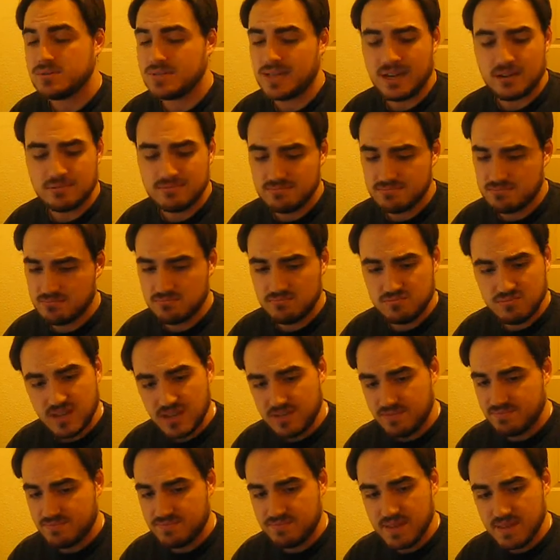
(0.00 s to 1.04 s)
Now,
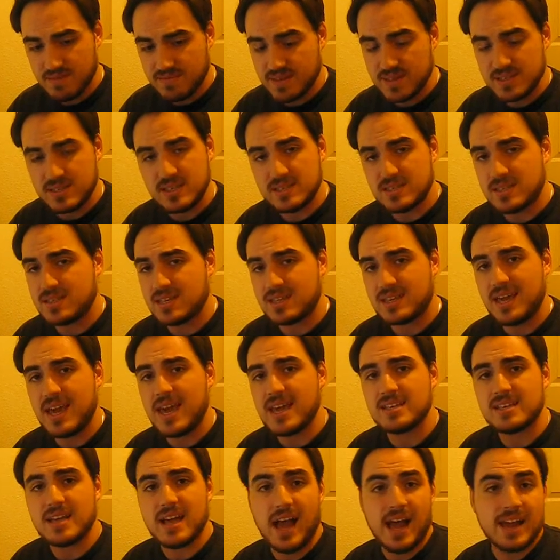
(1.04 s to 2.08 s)
if this isn't the
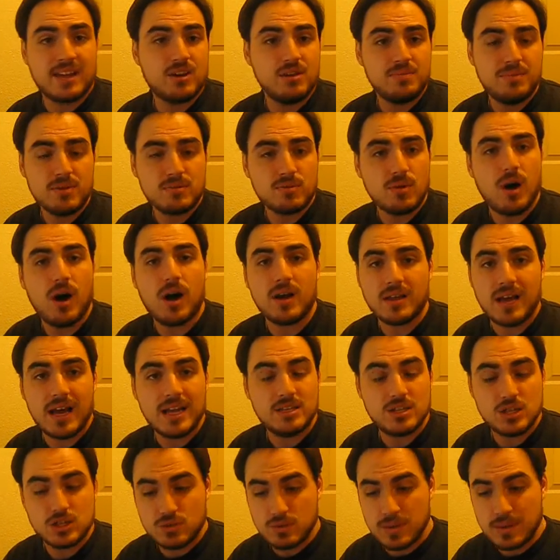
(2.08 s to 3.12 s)
case, I could be wrong. I
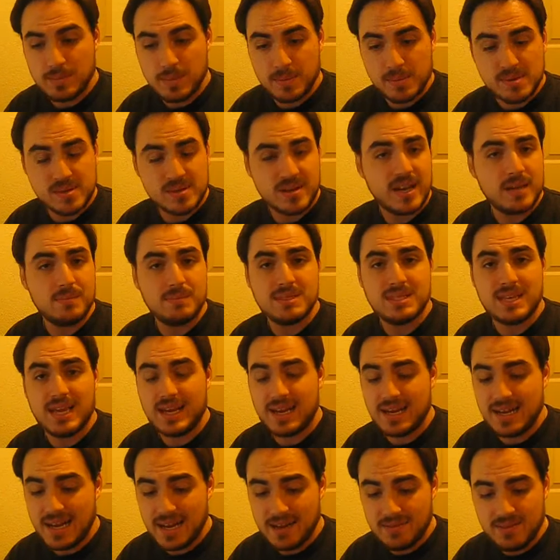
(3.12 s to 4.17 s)
just remember him
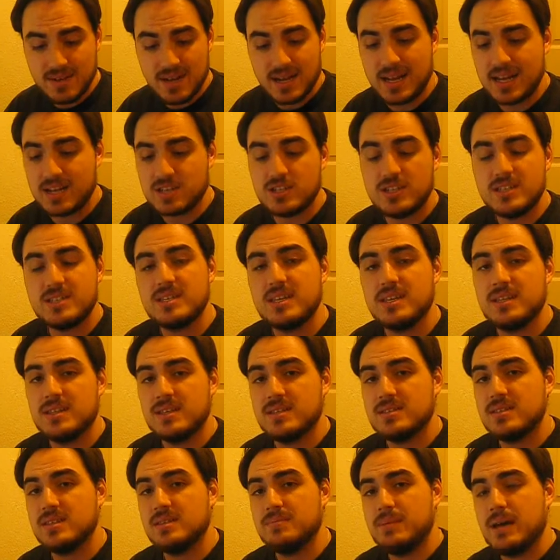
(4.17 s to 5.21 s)
saying it. I have not actually seen
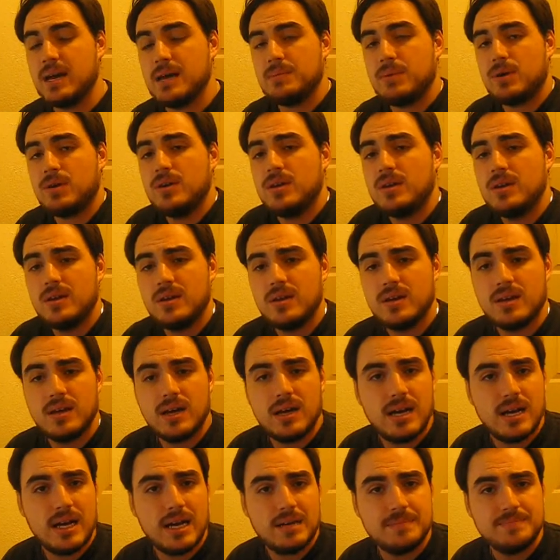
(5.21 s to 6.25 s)
this in the Bible,
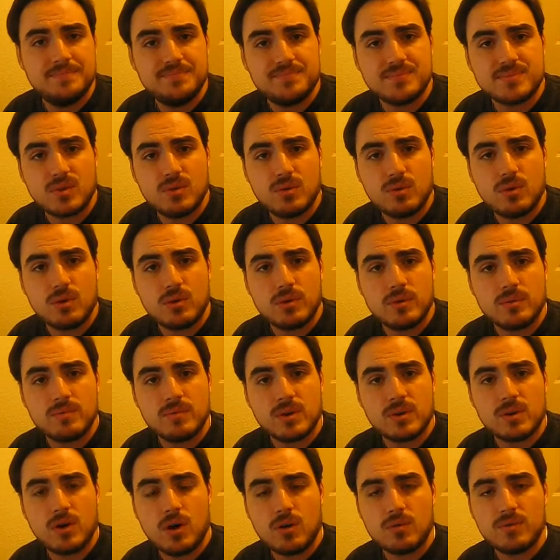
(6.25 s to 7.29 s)
or
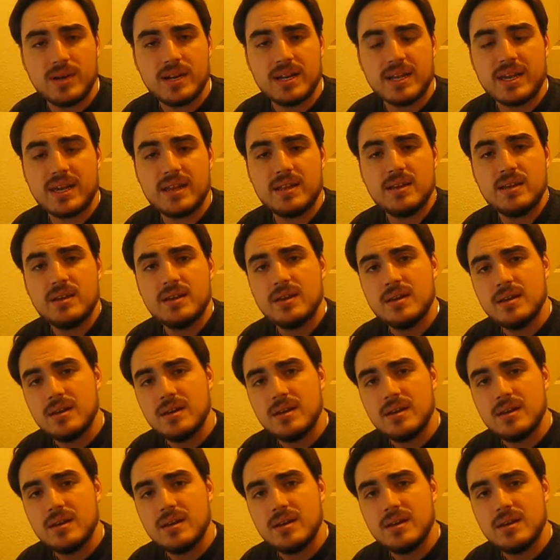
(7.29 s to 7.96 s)
recall reading it.